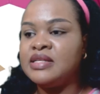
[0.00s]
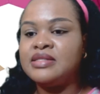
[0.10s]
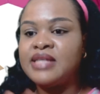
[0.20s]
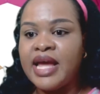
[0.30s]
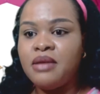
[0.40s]

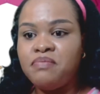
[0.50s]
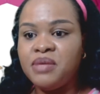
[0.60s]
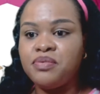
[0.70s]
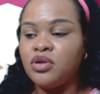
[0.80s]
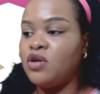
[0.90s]
10
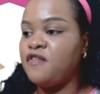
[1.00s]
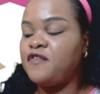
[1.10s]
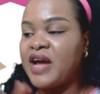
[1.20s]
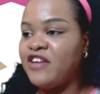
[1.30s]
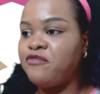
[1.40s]
people or
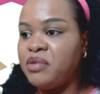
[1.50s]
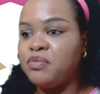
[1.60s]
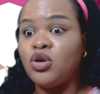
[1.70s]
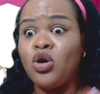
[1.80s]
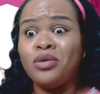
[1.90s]
5
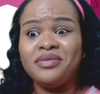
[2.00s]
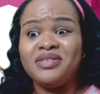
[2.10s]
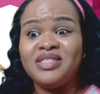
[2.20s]
people or